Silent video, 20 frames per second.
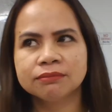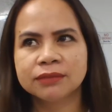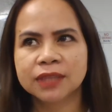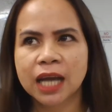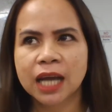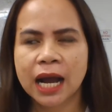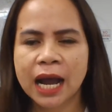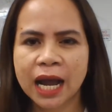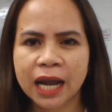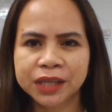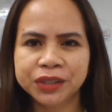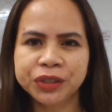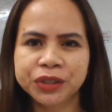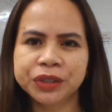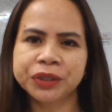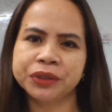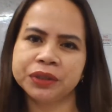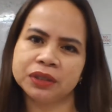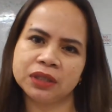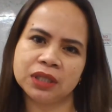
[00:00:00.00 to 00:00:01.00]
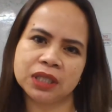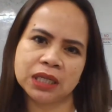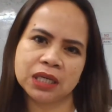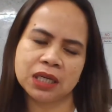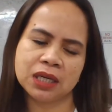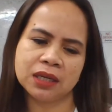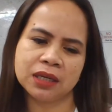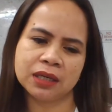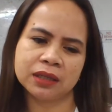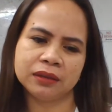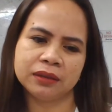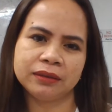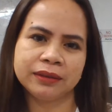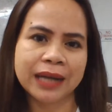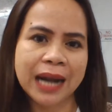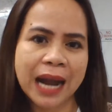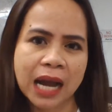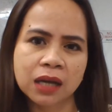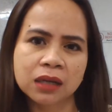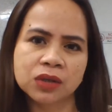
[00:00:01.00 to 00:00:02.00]
higher the
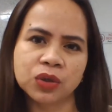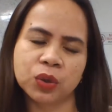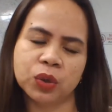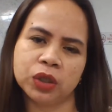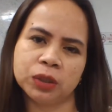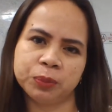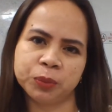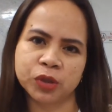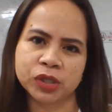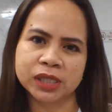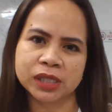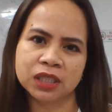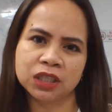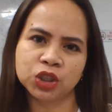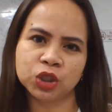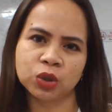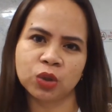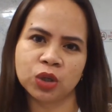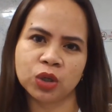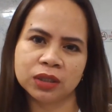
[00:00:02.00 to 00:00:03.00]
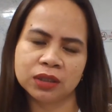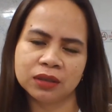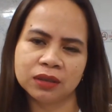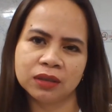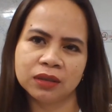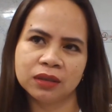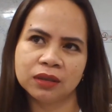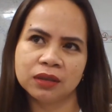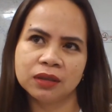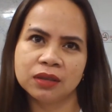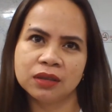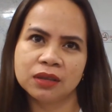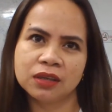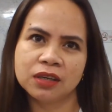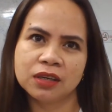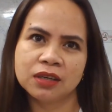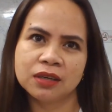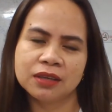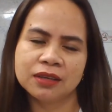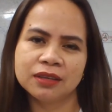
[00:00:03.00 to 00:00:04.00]
rank or position,
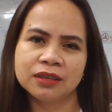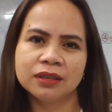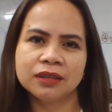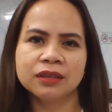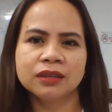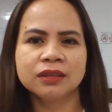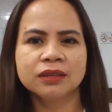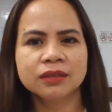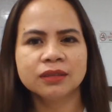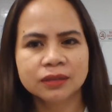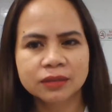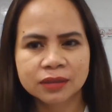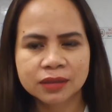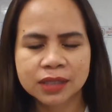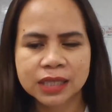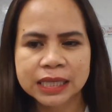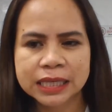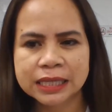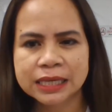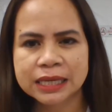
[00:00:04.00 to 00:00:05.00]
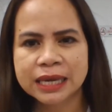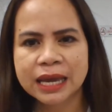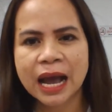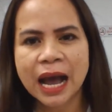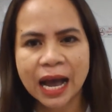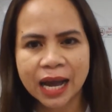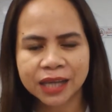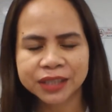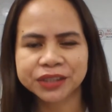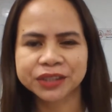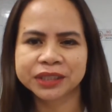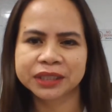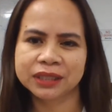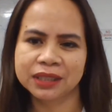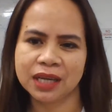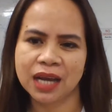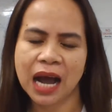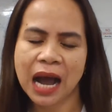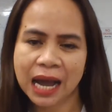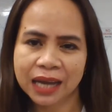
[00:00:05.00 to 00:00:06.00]
the
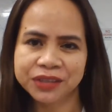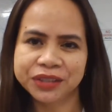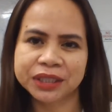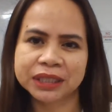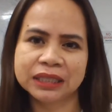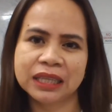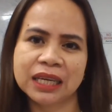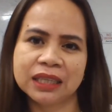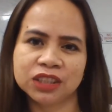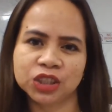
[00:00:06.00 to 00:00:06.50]
higher din